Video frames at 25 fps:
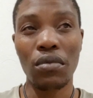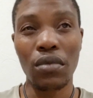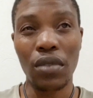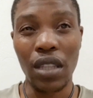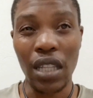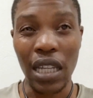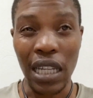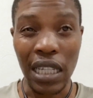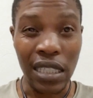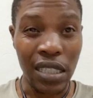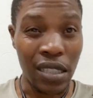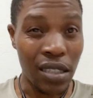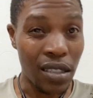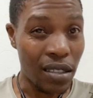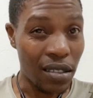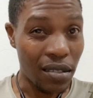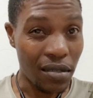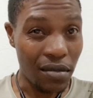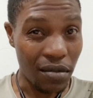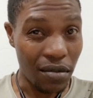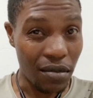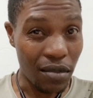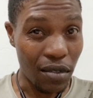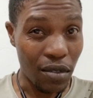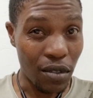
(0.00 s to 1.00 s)
there's
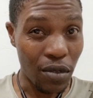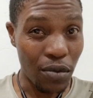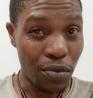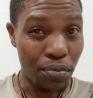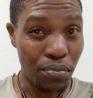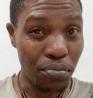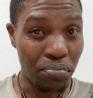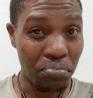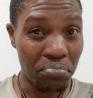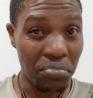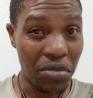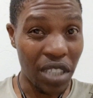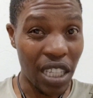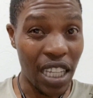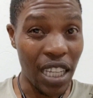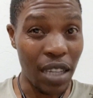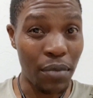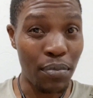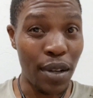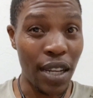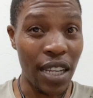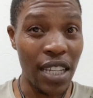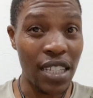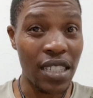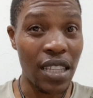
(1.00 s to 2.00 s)
key
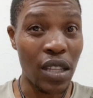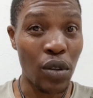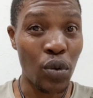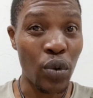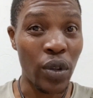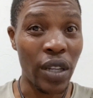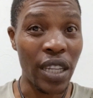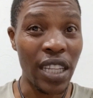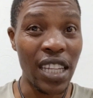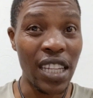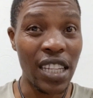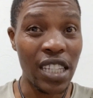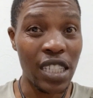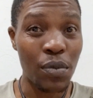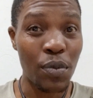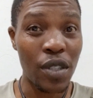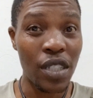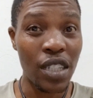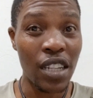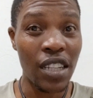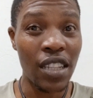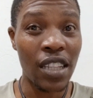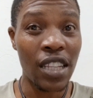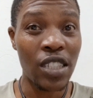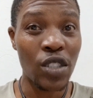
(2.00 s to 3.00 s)
players that we need,
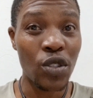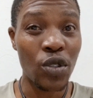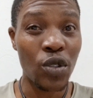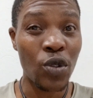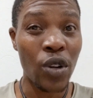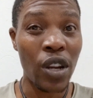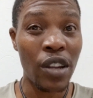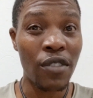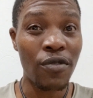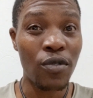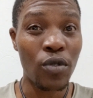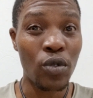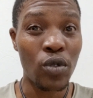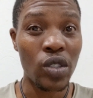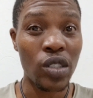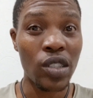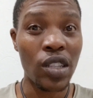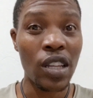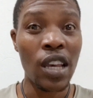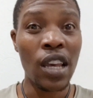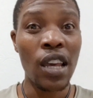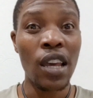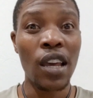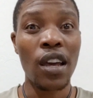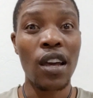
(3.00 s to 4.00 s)
especially in the strike force.
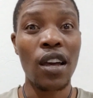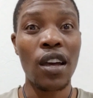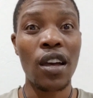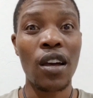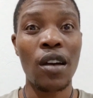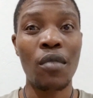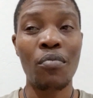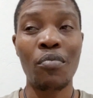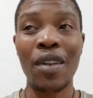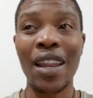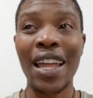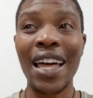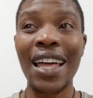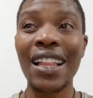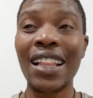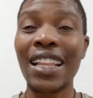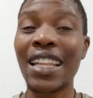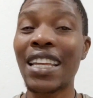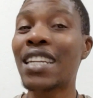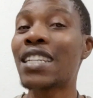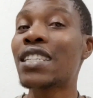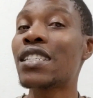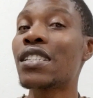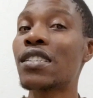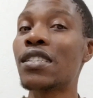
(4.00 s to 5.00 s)
Lyle
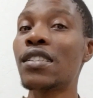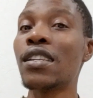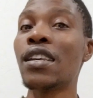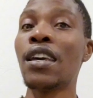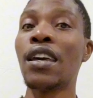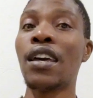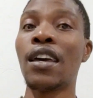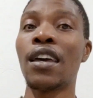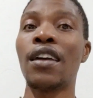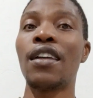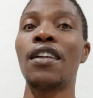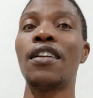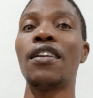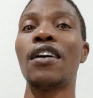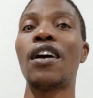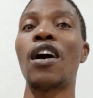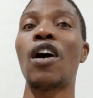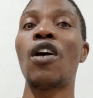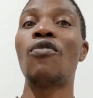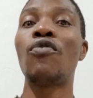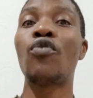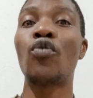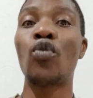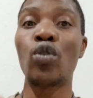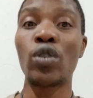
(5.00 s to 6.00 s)
is,
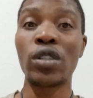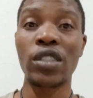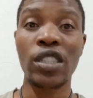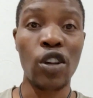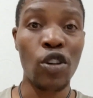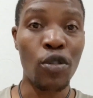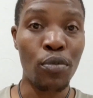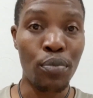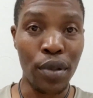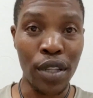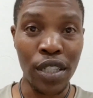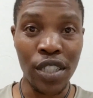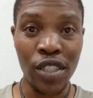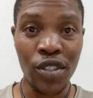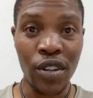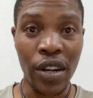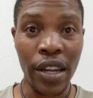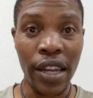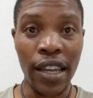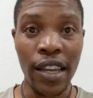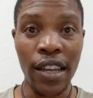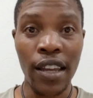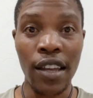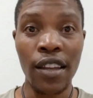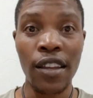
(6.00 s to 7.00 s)
of course, our best
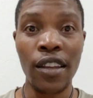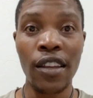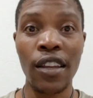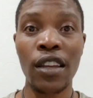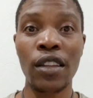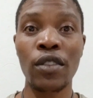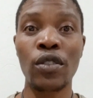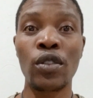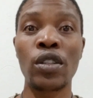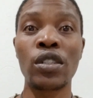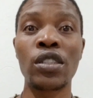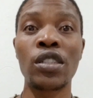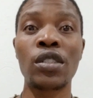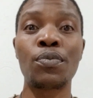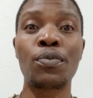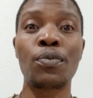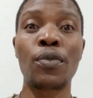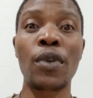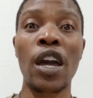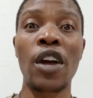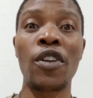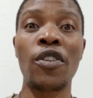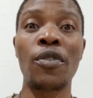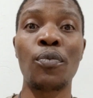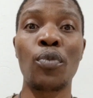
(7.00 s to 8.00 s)
striker at this
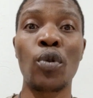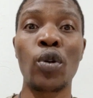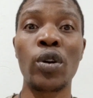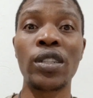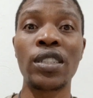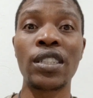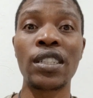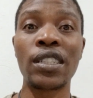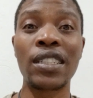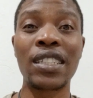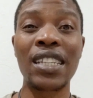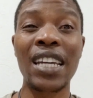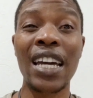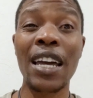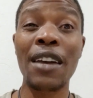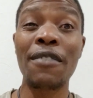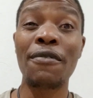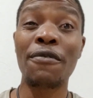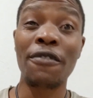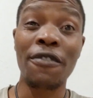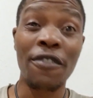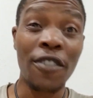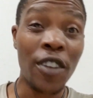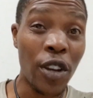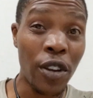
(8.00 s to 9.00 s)
current point in
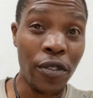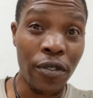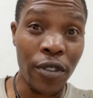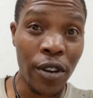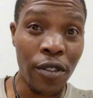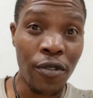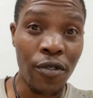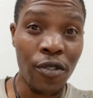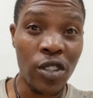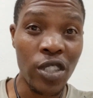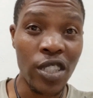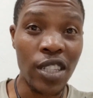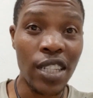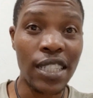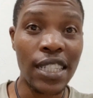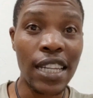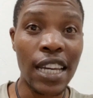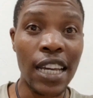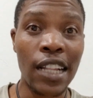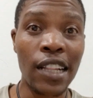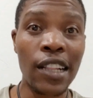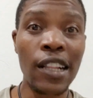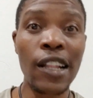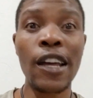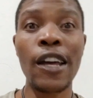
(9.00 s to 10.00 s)
time. Very
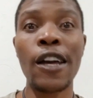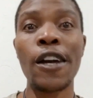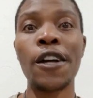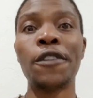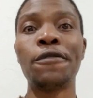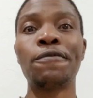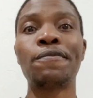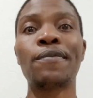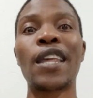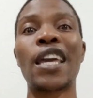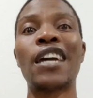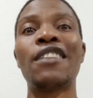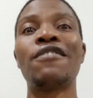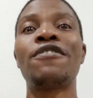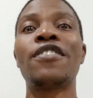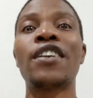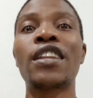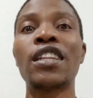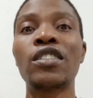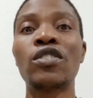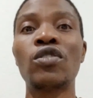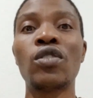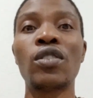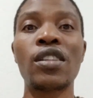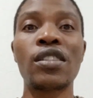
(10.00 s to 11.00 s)
versatile, can fit
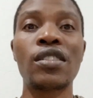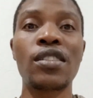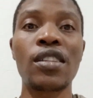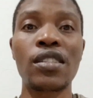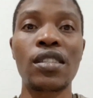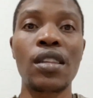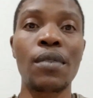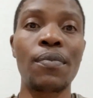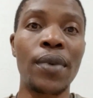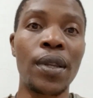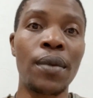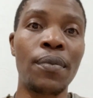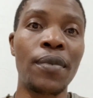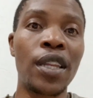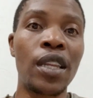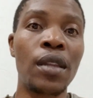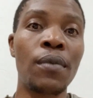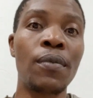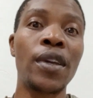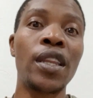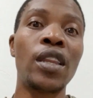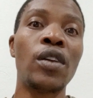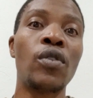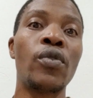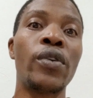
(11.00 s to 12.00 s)
into the system in
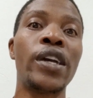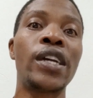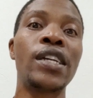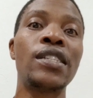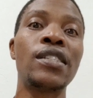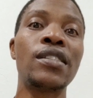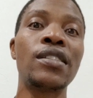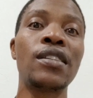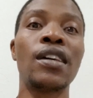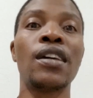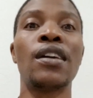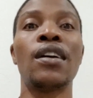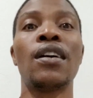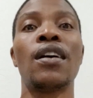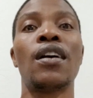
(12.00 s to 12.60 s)
many ways.